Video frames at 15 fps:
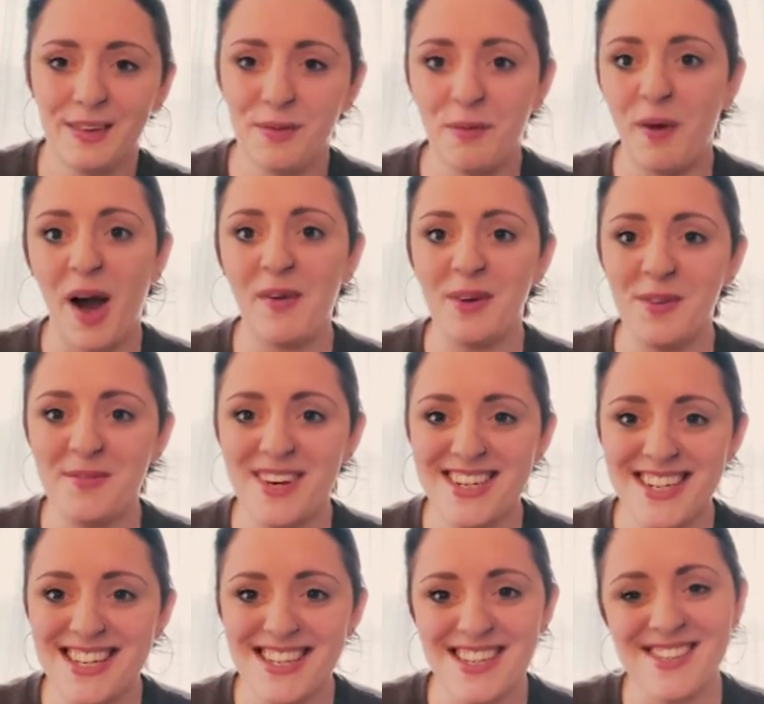why would it be
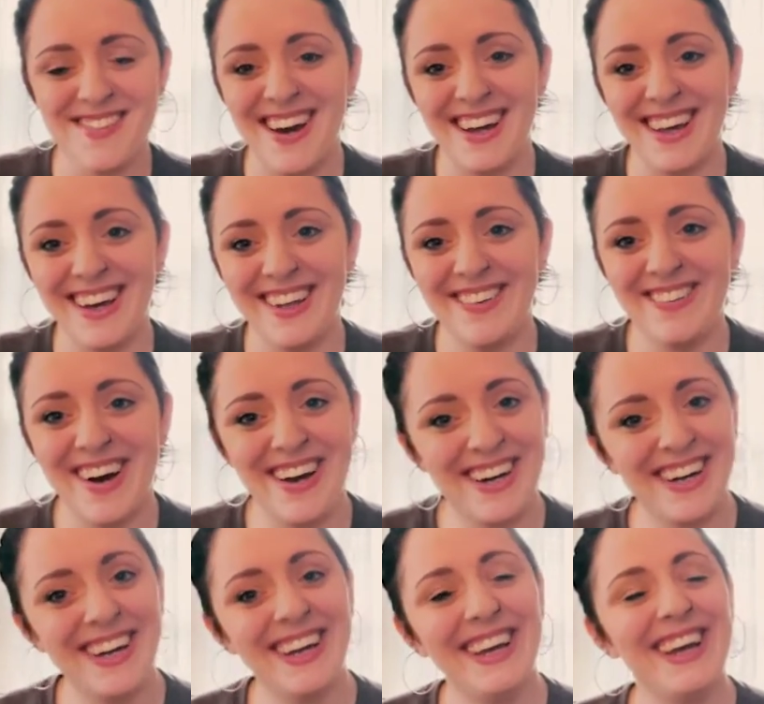Jesus walking on the water?